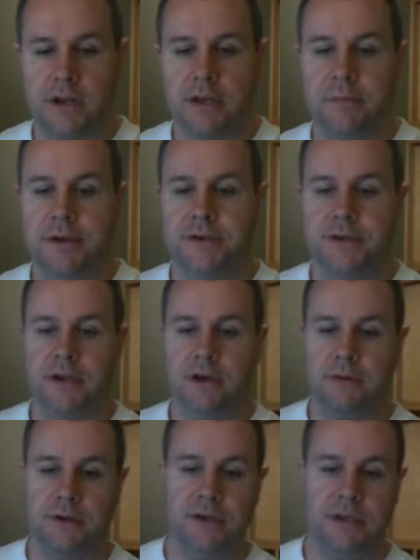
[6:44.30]
know that I mentioned I
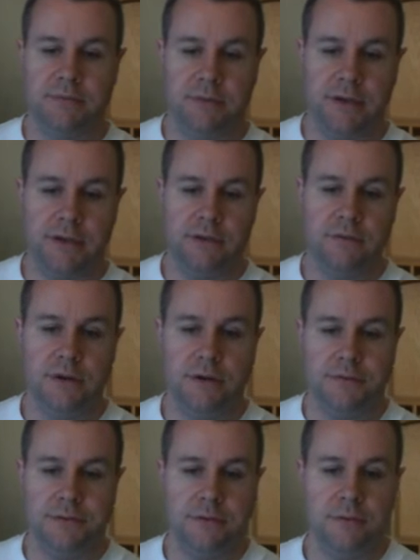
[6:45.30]
would explain to you what I
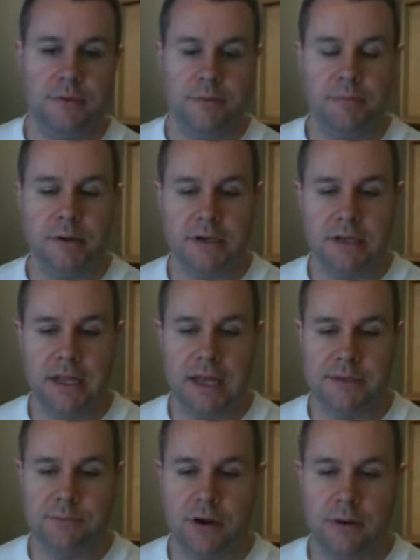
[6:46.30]
was doing with button
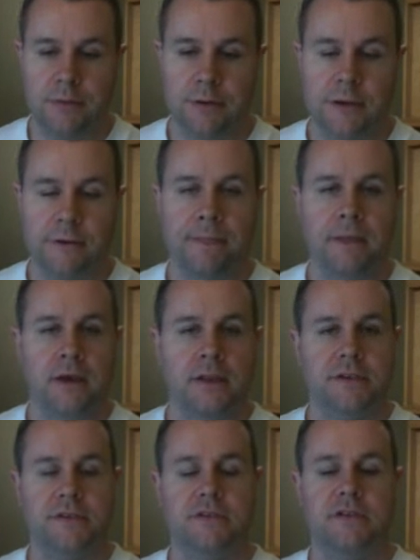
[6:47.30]
class primer here.
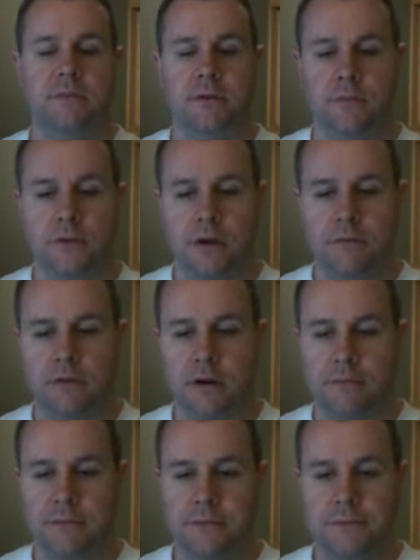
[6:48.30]
This is something we'll cover
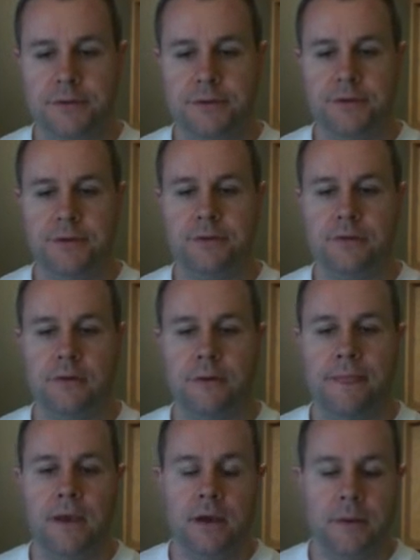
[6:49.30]
off in a future
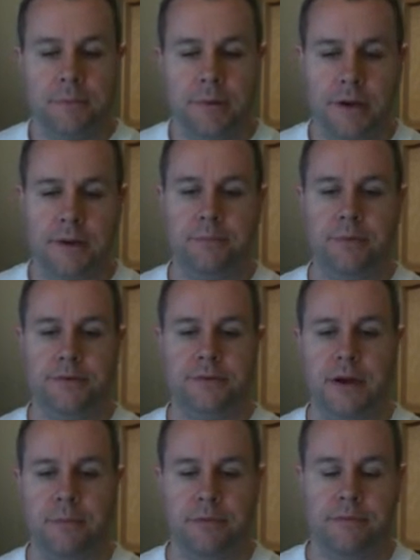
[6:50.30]
tutorial, but
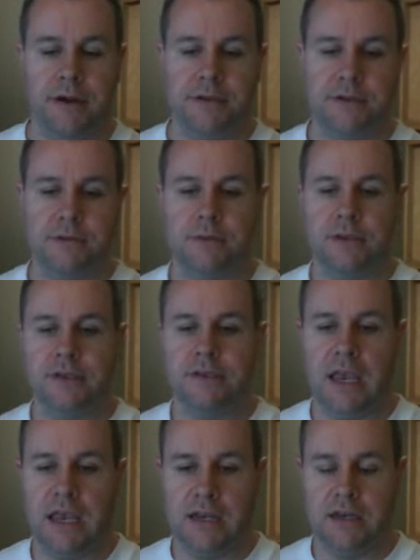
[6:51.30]
Bootstrap provides us with these
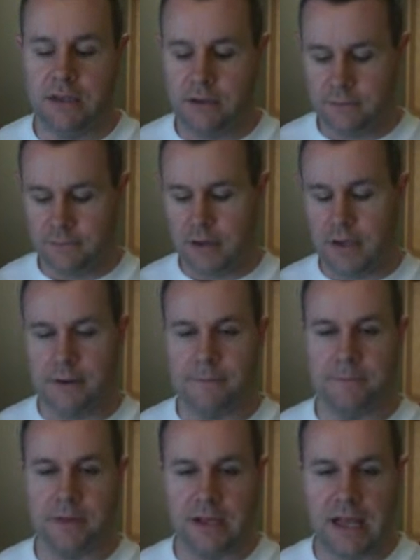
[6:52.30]
handy
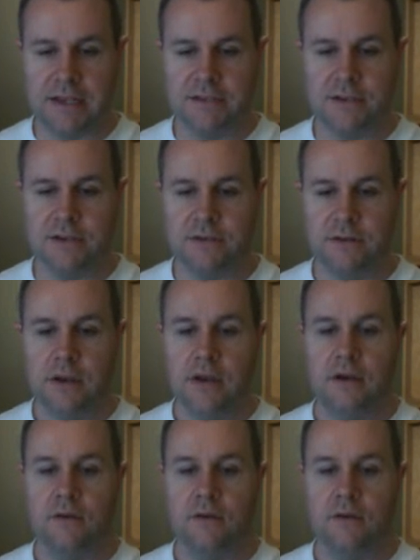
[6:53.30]
um, classes